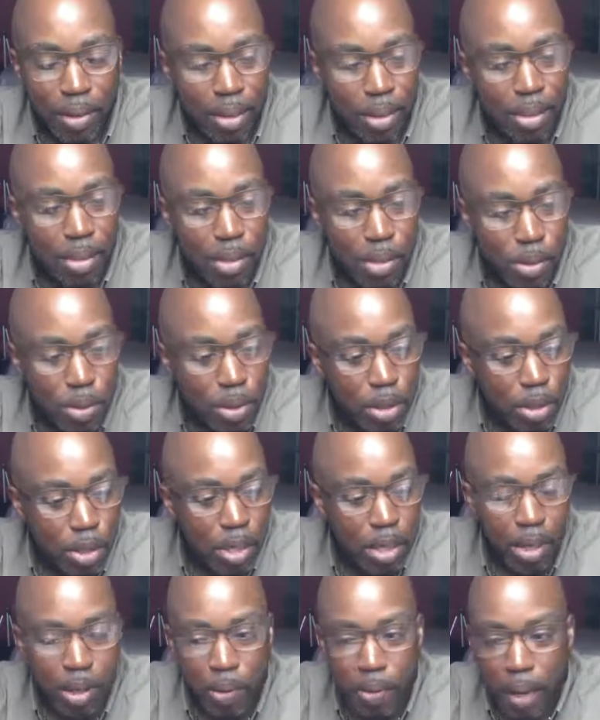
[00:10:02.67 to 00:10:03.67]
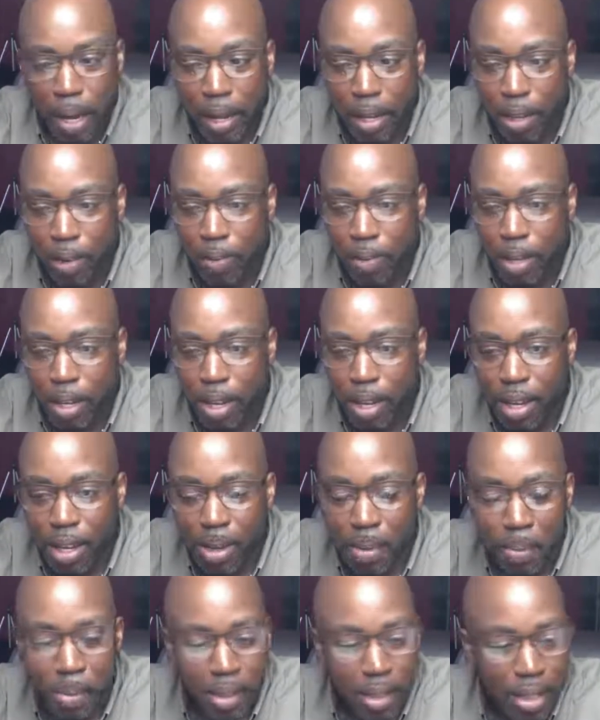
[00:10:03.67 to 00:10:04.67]
you get it while giving
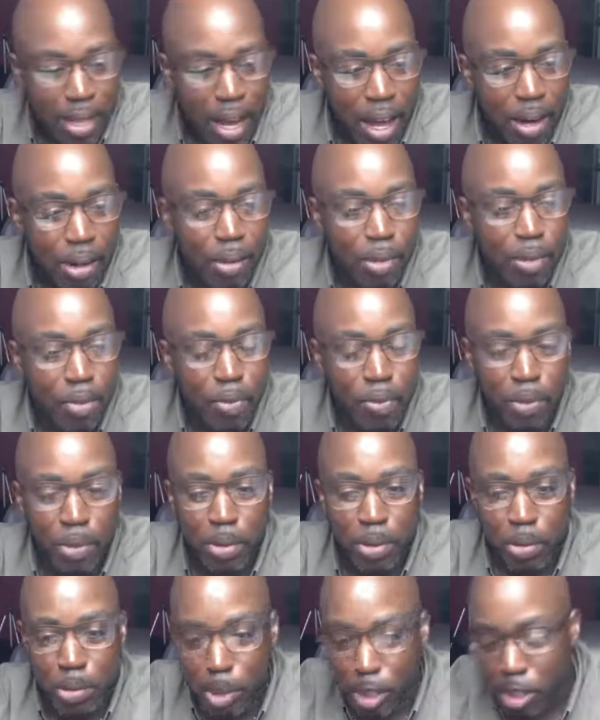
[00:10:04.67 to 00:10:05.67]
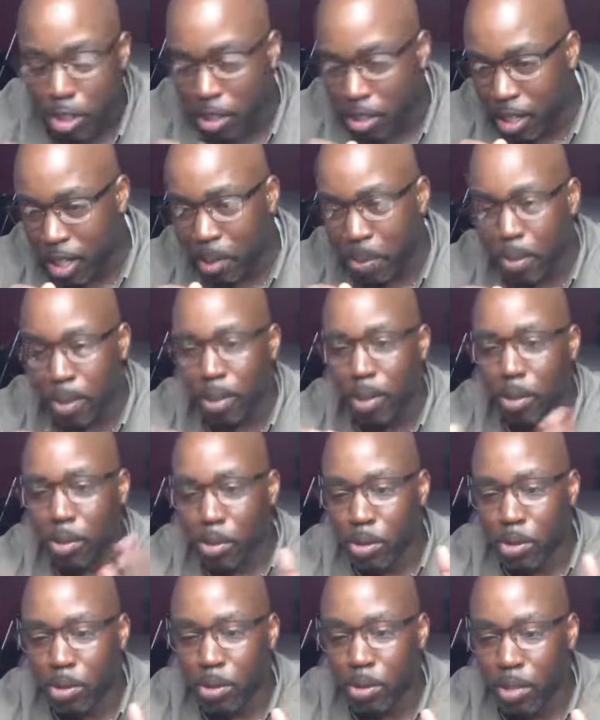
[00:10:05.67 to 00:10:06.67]
head, but not on the food. We just keeping
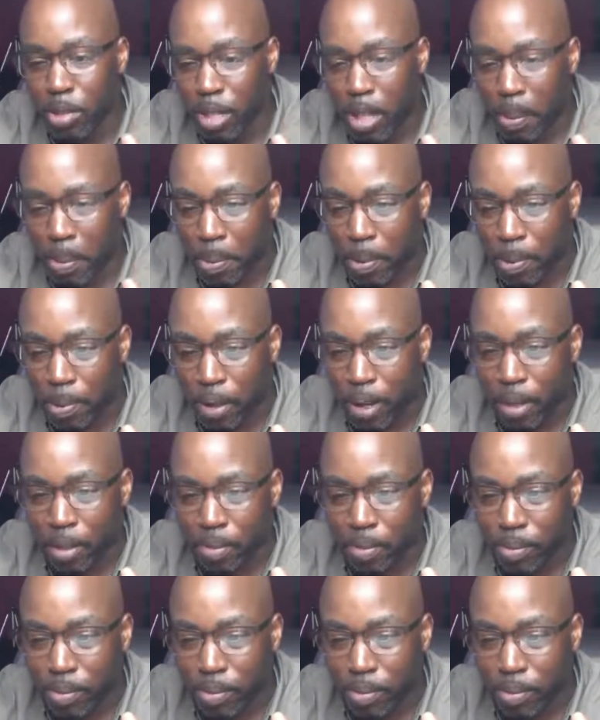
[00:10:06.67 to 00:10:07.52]
those two separate, right?